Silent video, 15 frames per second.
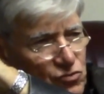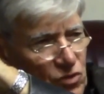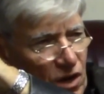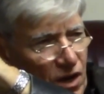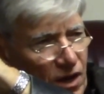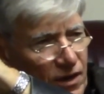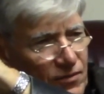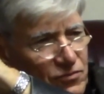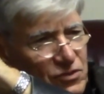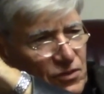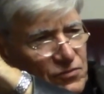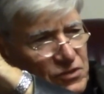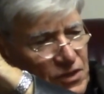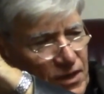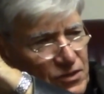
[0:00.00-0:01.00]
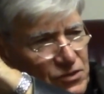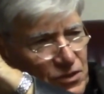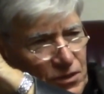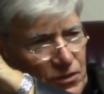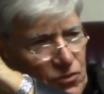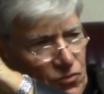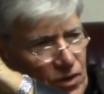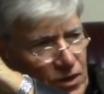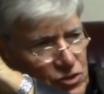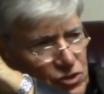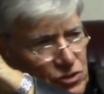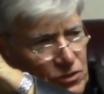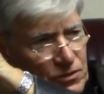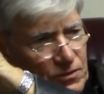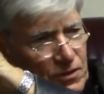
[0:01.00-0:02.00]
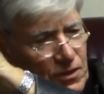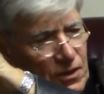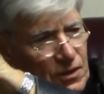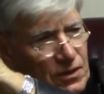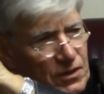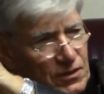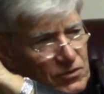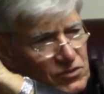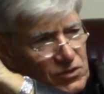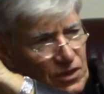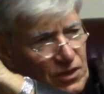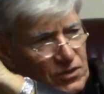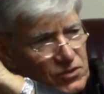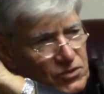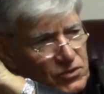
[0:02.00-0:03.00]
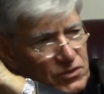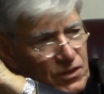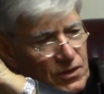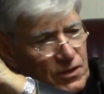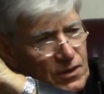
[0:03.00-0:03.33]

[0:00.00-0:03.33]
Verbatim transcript: drives of sex and aggression exist.